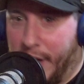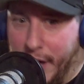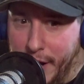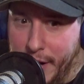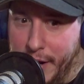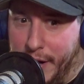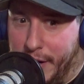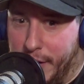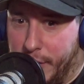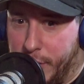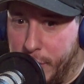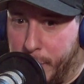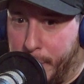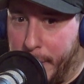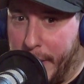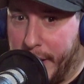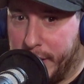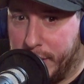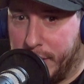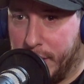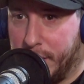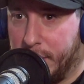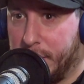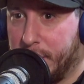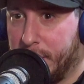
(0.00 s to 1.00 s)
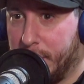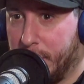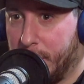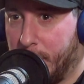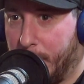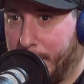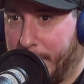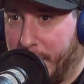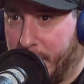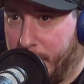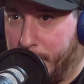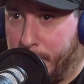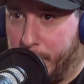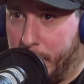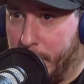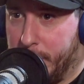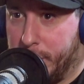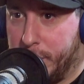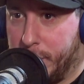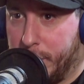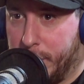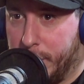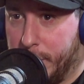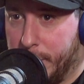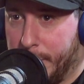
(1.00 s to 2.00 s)
I didn't inspect it. You know, I'm not a
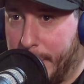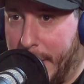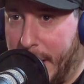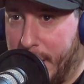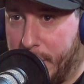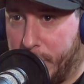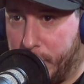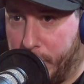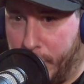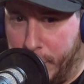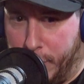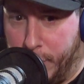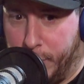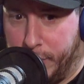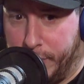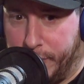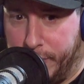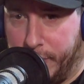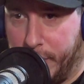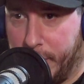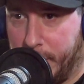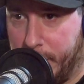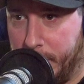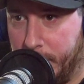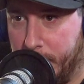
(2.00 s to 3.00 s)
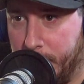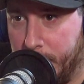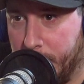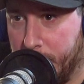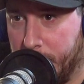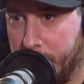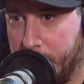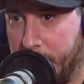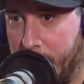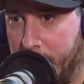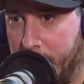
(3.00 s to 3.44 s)
printer master. I don't know what the fuck to look